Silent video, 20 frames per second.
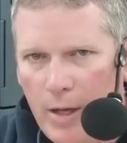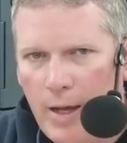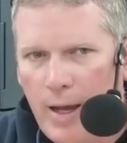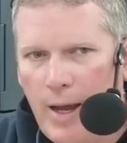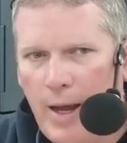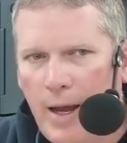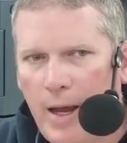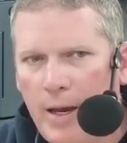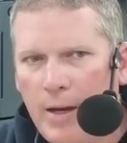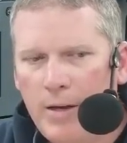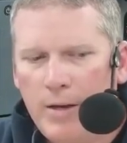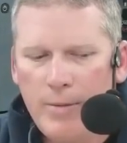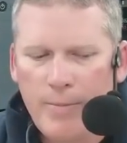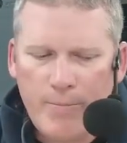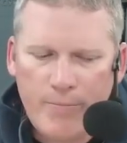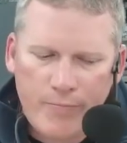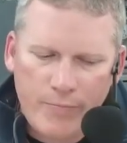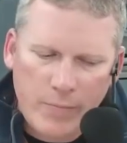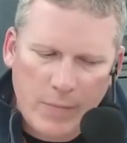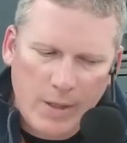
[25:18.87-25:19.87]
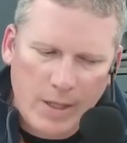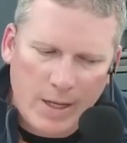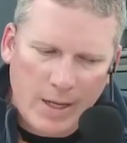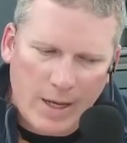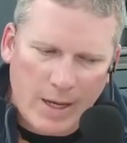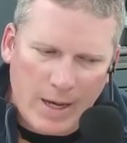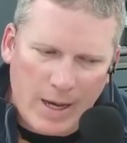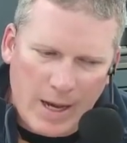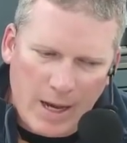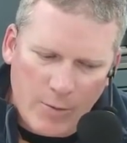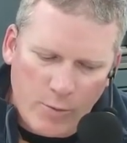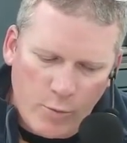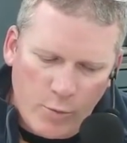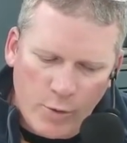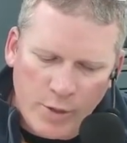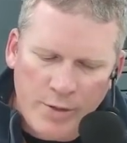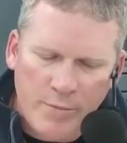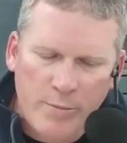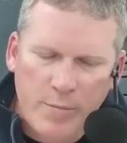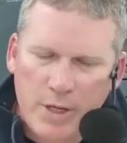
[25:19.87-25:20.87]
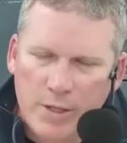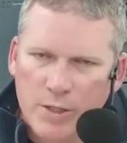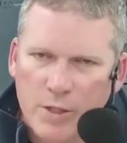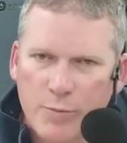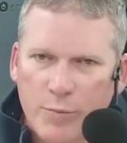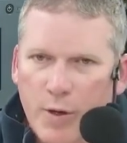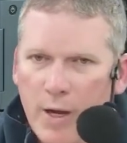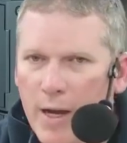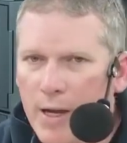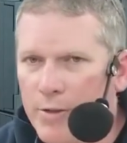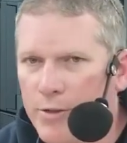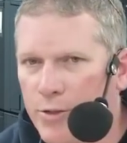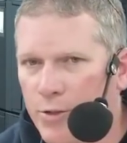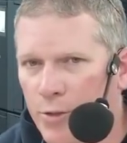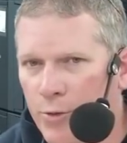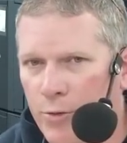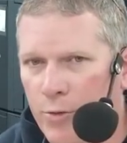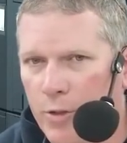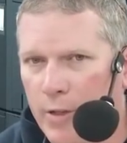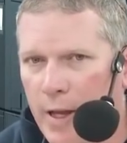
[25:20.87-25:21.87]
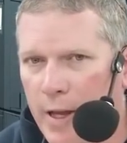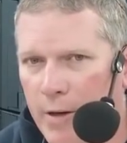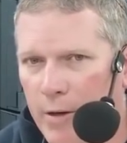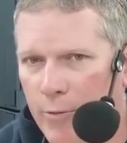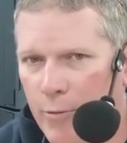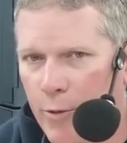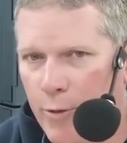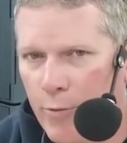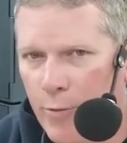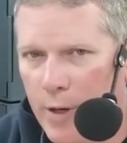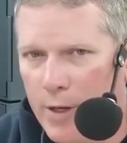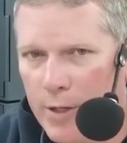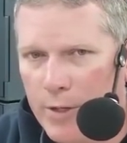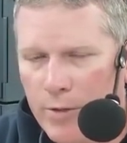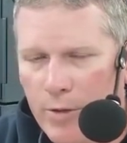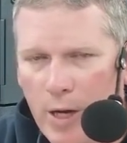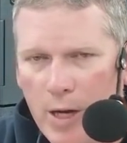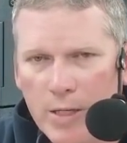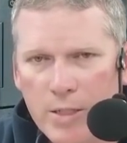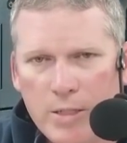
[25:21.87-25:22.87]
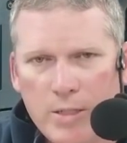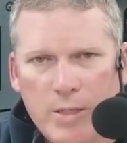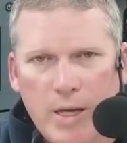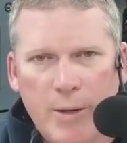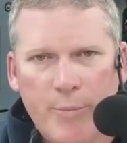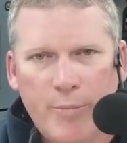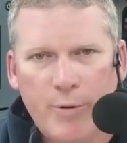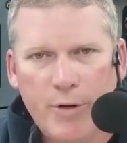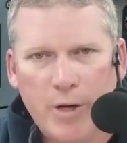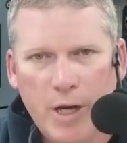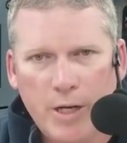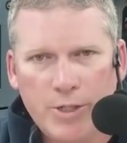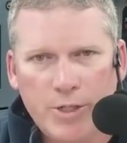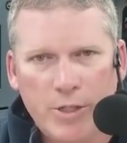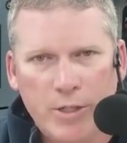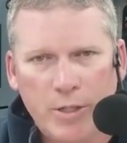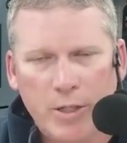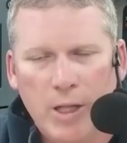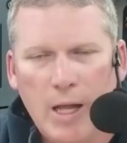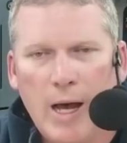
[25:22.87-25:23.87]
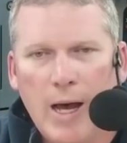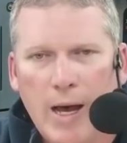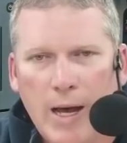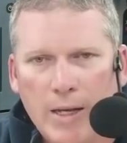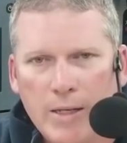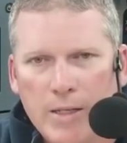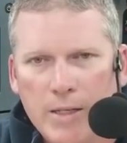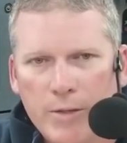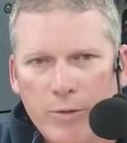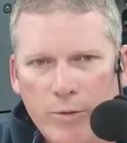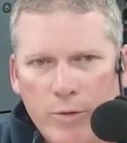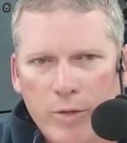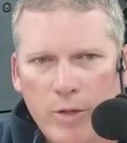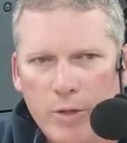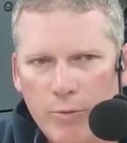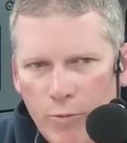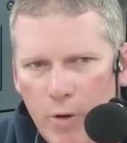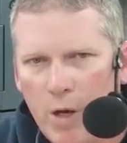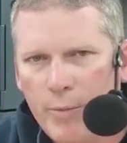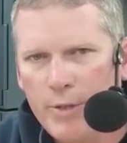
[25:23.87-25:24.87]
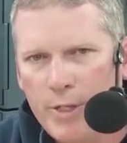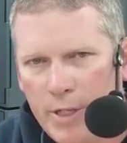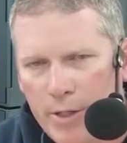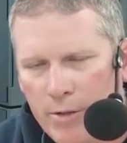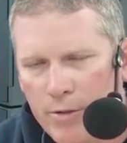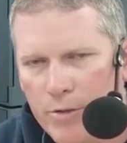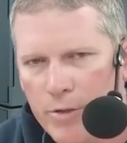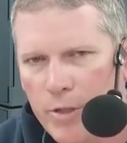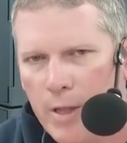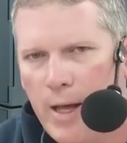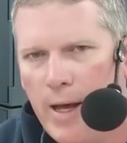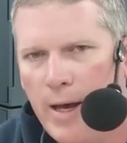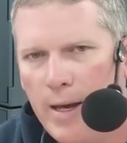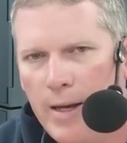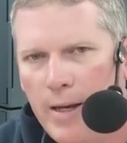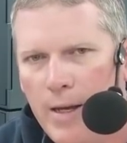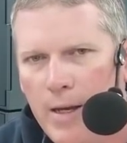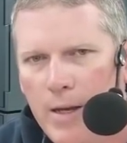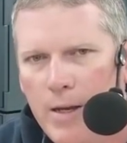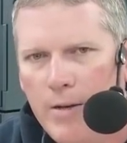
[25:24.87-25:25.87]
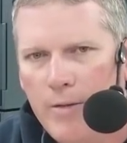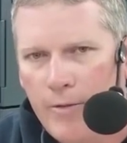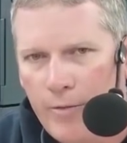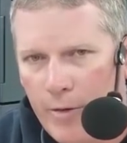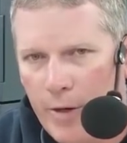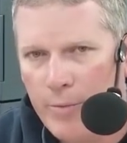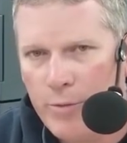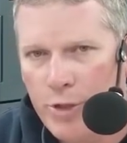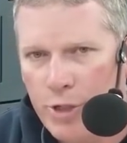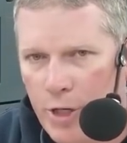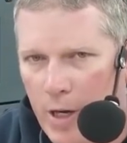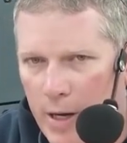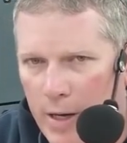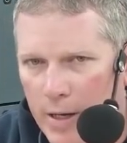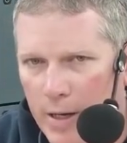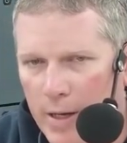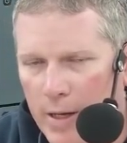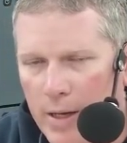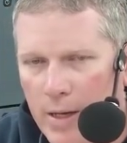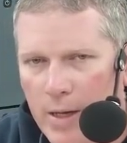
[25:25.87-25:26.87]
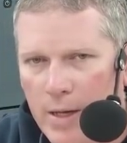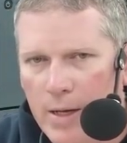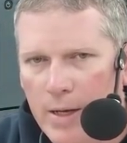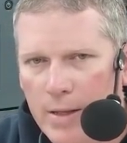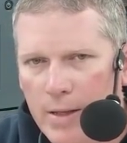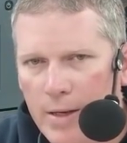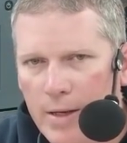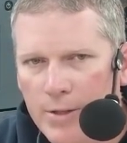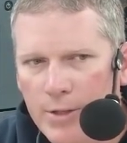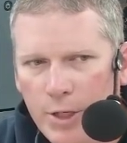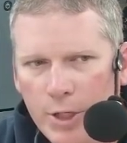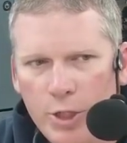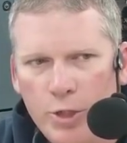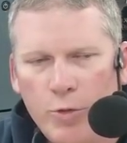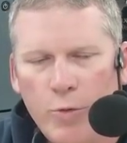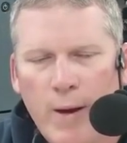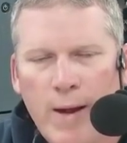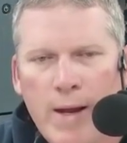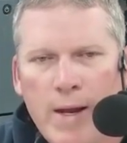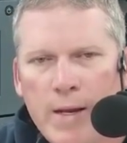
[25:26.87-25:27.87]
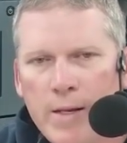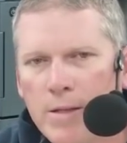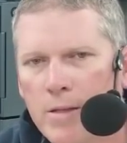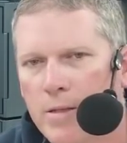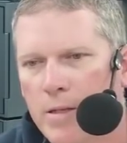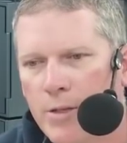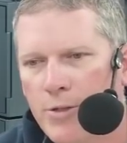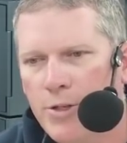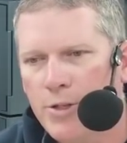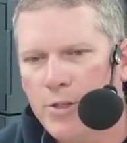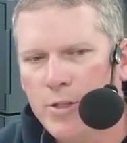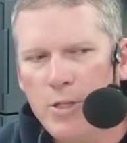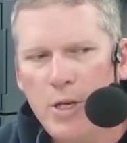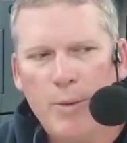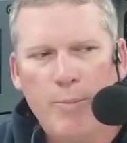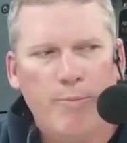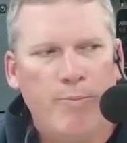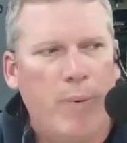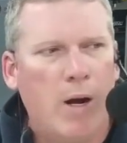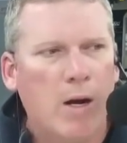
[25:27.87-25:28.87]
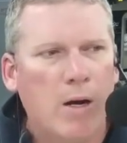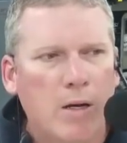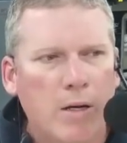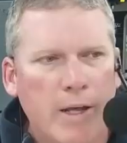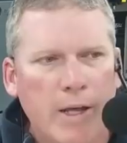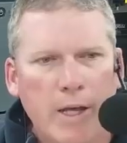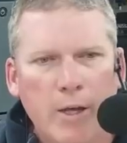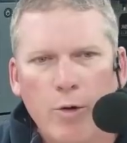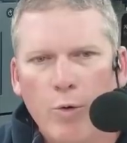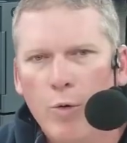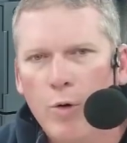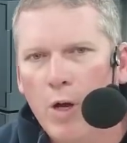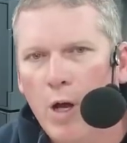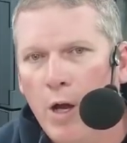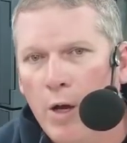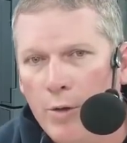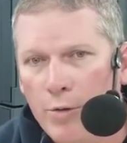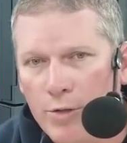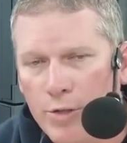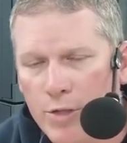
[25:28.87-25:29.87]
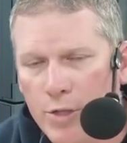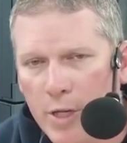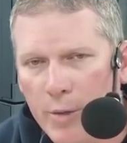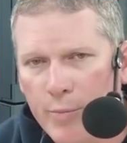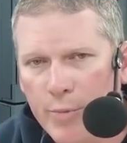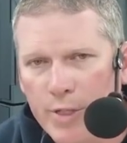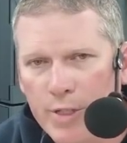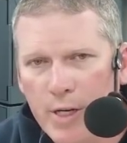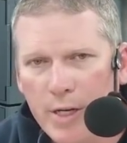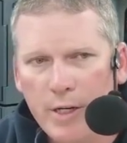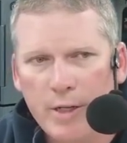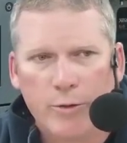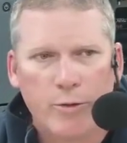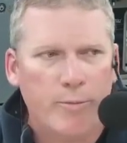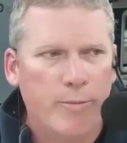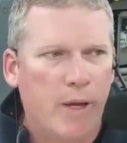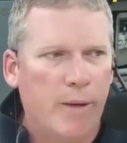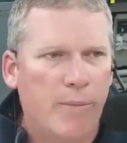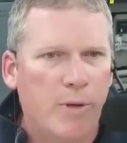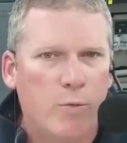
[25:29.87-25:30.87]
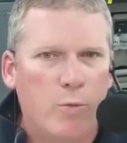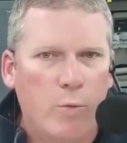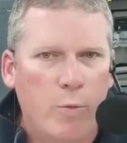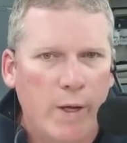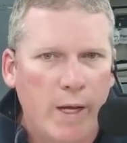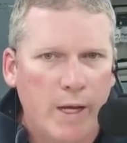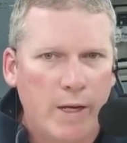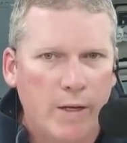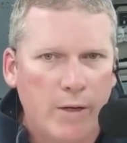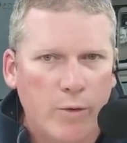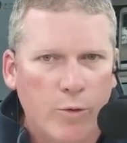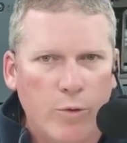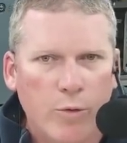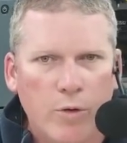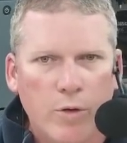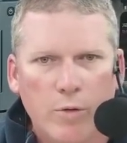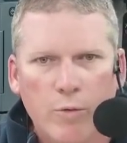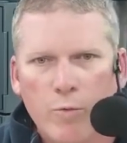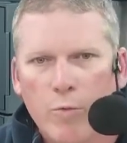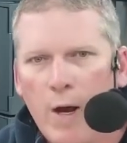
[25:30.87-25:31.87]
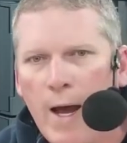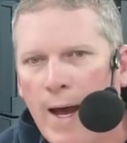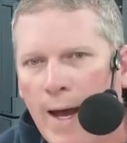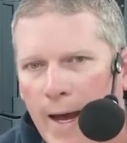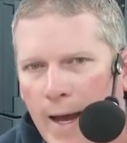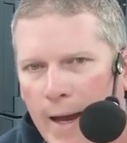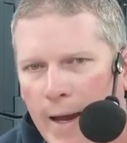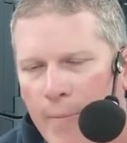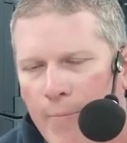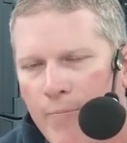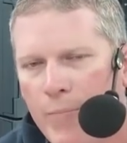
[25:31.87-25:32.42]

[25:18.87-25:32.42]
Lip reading: and I wouldn't be surprised sooner or later if we run across a production lot or a raw materials lot from China that is a grain such as barley or oats in particular, maybe wheat or rye,